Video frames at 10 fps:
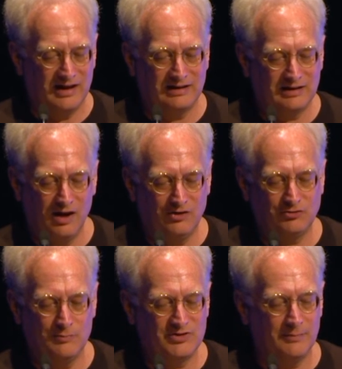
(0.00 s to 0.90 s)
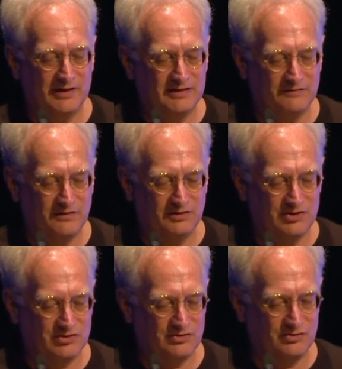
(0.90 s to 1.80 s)
and classrooms are by
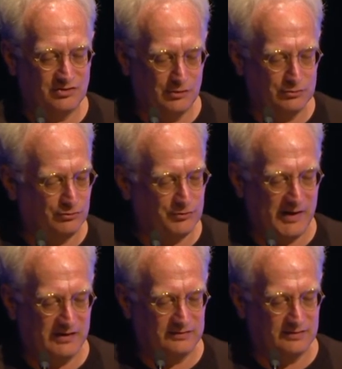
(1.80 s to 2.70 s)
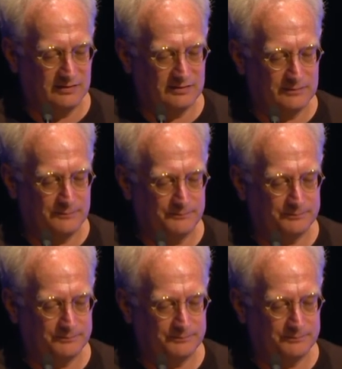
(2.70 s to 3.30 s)
definition social spaces.